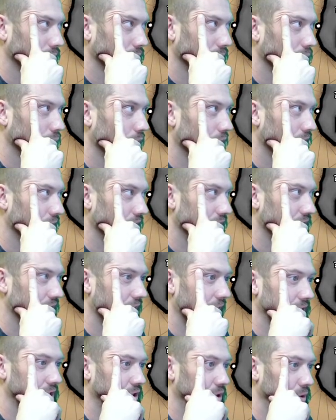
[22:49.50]
One of these
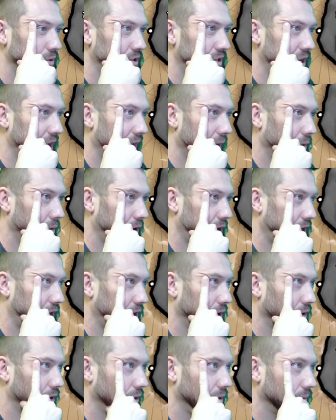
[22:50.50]
stacks goes down
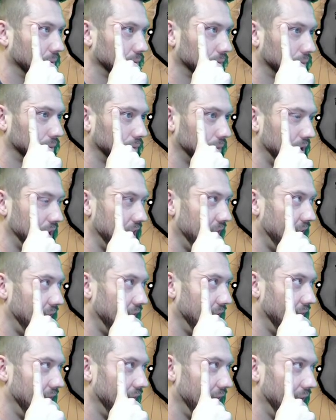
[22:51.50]
here.
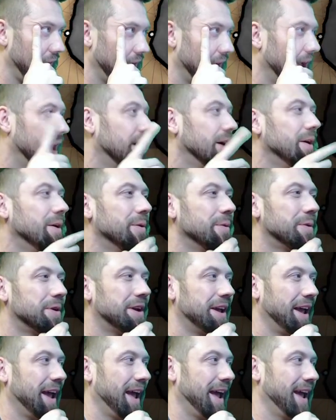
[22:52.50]
Yeah,
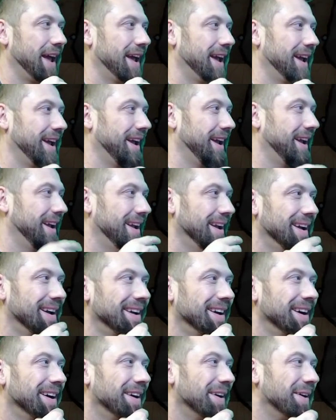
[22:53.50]
okay,
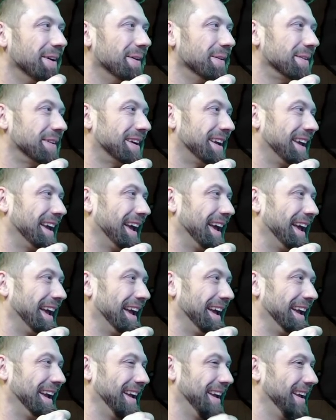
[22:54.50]

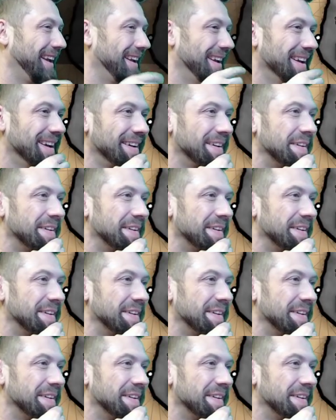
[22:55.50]
okay.